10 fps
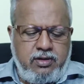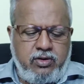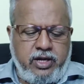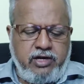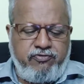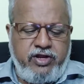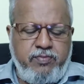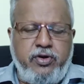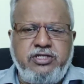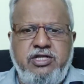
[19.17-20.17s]
Okay, Nifty
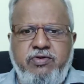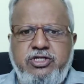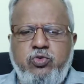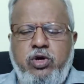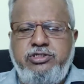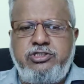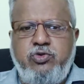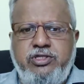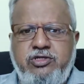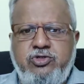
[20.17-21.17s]
importance levels to watch is
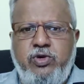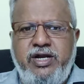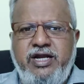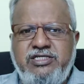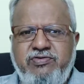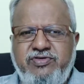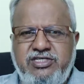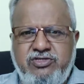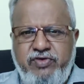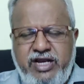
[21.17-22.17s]
12,197, which
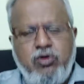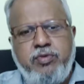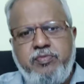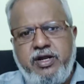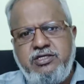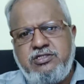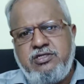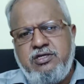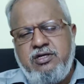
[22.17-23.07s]
is the weekly open price.